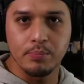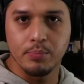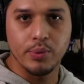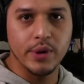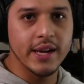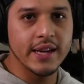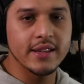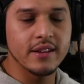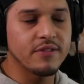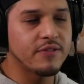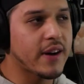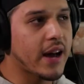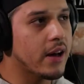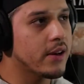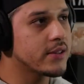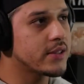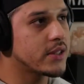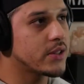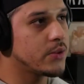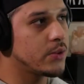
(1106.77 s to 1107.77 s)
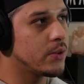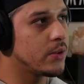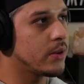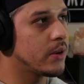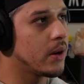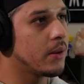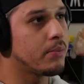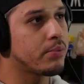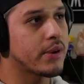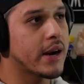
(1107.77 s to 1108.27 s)
bring in the files
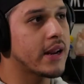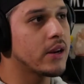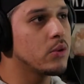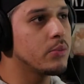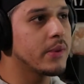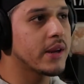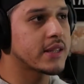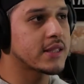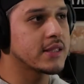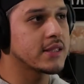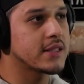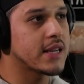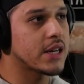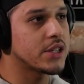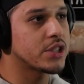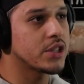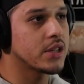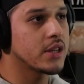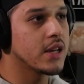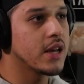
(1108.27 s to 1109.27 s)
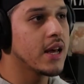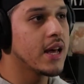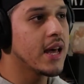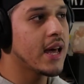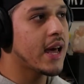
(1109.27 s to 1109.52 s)
to a brand new mixing session